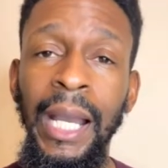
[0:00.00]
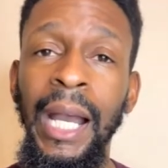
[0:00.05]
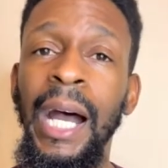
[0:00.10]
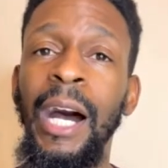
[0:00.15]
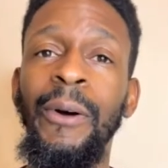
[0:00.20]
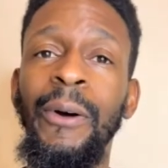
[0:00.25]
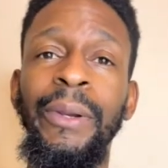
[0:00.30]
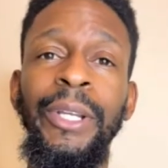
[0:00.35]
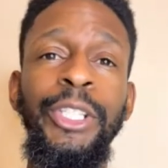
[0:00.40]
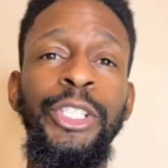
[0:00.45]

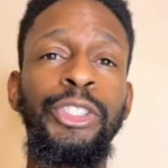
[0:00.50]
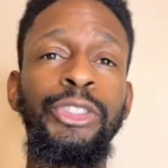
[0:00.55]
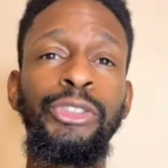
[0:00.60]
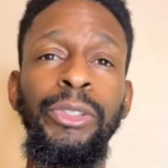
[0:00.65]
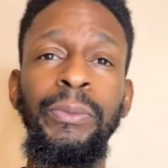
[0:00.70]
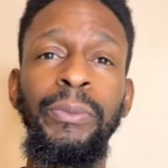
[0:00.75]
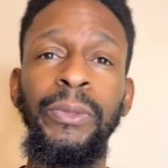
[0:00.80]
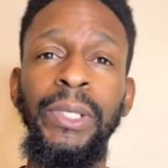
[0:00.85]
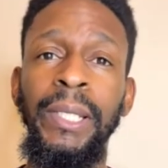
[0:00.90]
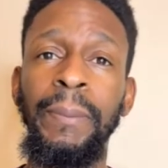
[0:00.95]
how
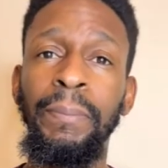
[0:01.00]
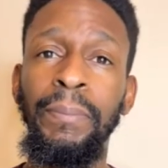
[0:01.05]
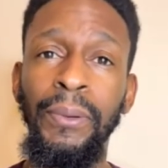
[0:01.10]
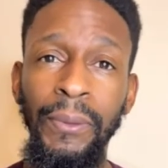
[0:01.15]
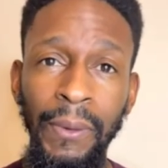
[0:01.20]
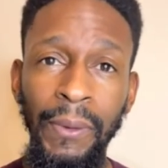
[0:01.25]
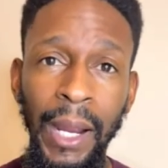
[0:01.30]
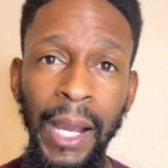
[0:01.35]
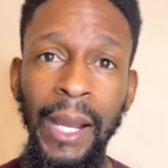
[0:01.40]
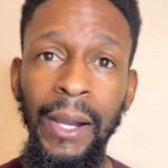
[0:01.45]
extremely
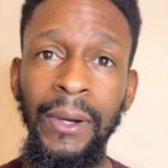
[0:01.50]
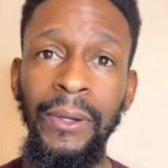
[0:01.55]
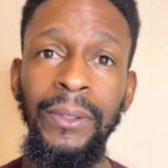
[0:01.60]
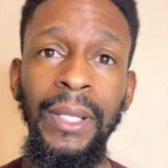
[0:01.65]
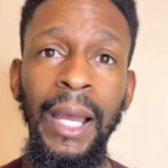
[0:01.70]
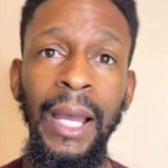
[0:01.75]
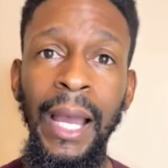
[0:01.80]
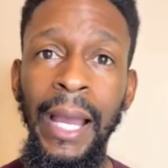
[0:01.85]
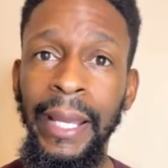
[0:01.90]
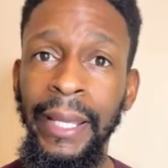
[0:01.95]

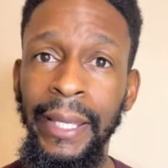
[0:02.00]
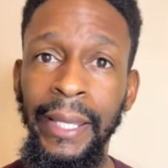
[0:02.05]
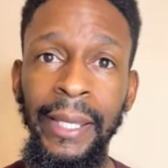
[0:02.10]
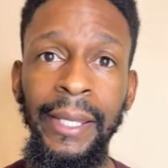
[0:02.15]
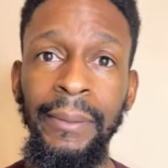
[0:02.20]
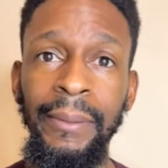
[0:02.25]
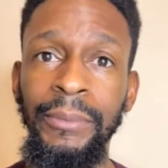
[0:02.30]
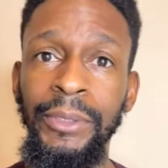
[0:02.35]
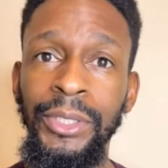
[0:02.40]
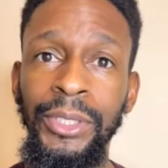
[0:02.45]
proud I
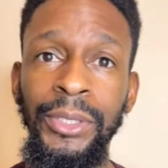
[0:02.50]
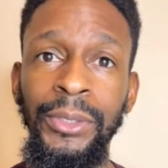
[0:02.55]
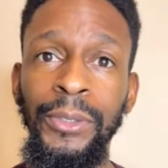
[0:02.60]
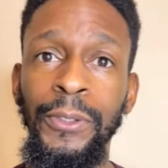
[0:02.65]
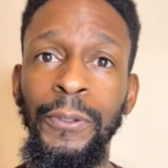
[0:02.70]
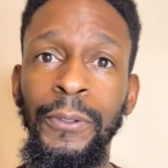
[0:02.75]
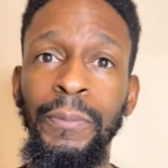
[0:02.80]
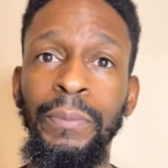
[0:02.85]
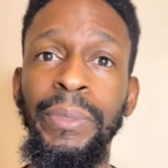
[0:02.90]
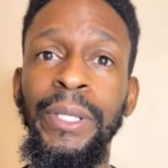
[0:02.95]
am
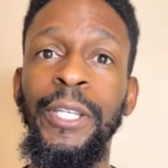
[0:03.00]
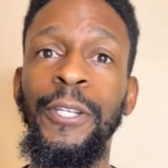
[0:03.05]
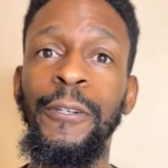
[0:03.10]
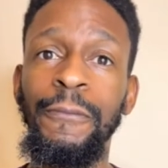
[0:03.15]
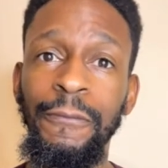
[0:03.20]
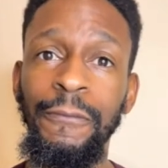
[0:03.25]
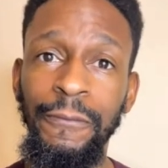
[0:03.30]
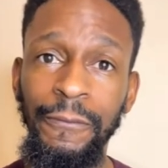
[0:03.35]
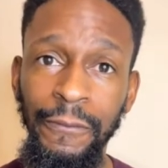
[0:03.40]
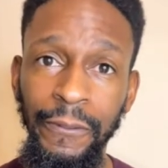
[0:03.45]
to be
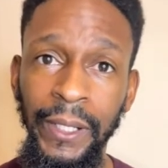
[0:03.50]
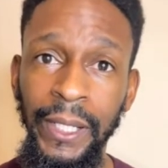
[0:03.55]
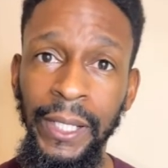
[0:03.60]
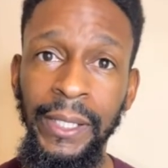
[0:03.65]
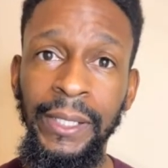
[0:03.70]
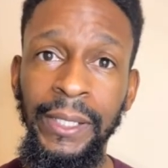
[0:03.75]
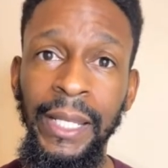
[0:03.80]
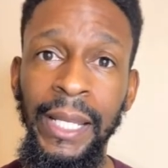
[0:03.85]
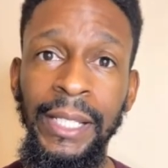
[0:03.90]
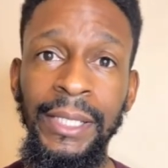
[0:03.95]
your
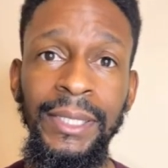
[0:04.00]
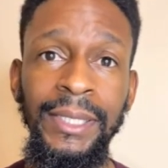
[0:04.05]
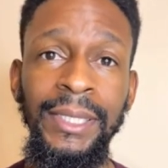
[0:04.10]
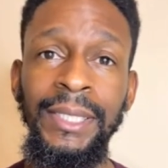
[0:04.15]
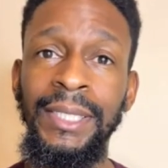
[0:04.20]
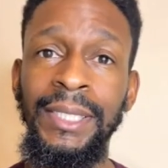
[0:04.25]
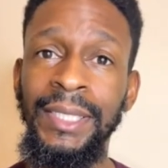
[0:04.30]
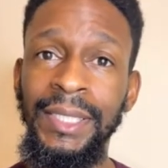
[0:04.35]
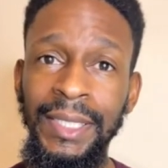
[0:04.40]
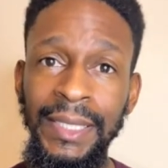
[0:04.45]
friend and
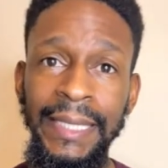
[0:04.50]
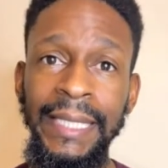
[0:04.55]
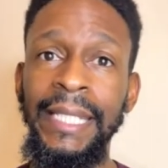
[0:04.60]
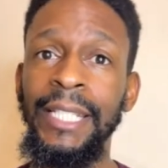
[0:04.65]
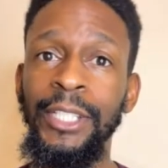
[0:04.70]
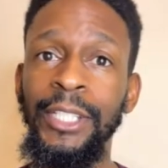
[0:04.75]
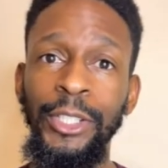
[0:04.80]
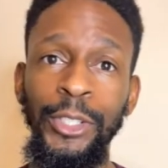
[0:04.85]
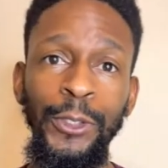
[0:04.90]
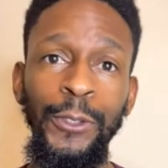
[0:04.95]
to
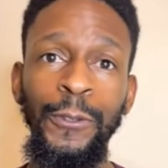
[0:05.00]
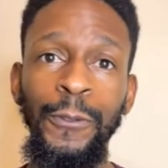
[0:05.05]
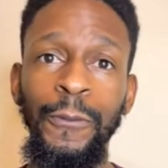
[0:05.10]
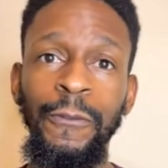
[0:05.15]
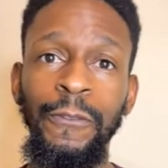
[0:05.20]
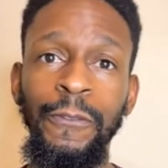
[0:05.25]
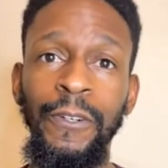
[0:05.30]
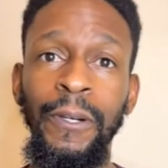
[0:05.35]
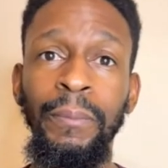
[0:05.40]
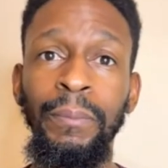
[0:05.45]
see
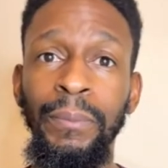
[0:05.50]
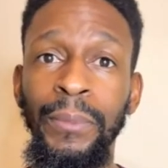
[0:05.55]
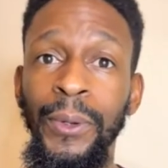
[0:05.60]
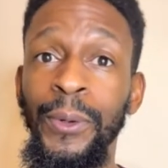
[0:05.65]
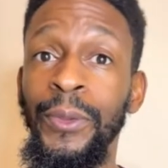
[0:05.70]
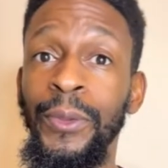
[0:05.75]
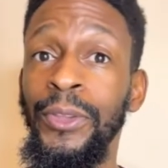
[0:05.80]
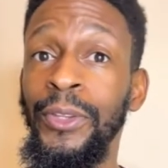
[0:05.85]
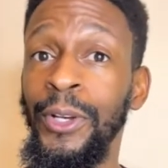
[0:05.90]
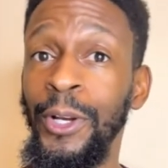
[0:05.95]
you from
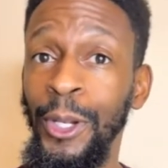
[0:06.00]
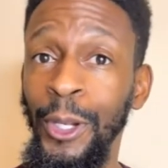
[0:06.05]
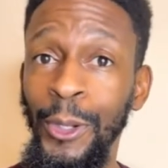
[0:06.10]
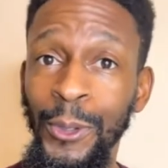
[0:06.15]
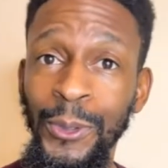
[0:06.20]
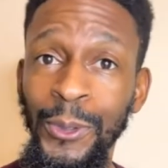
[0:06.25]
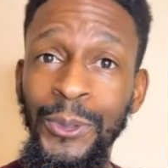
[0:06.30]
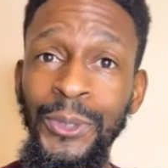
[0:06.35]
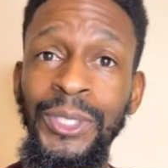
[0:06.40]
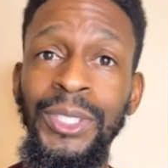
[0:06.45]
both
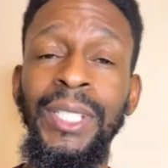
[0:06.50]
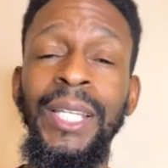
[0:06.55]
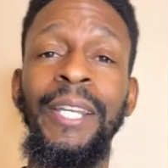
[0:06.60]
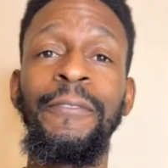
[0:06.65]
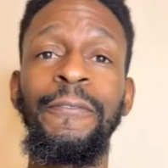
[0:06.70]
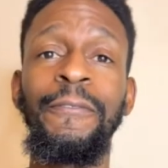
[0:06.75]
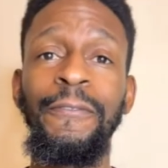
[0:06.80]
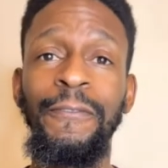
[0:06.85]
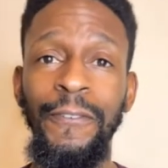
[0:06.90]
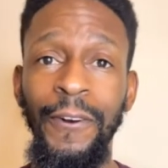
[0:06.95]
close
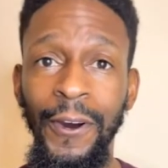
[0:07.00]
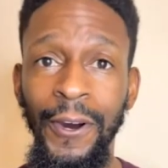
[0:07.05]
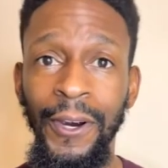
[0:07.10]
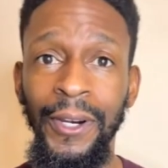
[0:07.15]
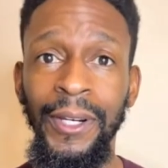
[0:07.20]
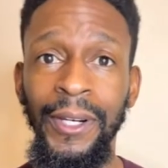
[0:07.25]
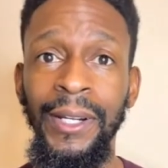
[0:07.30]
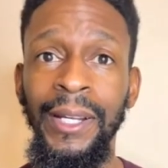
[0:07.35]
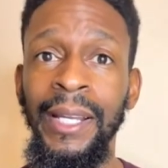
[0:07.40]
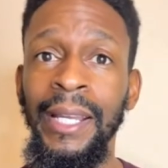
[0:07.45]
and
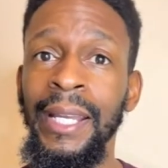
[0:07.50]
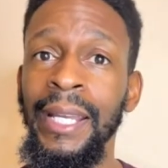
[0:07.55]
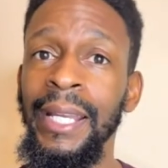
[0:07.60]
far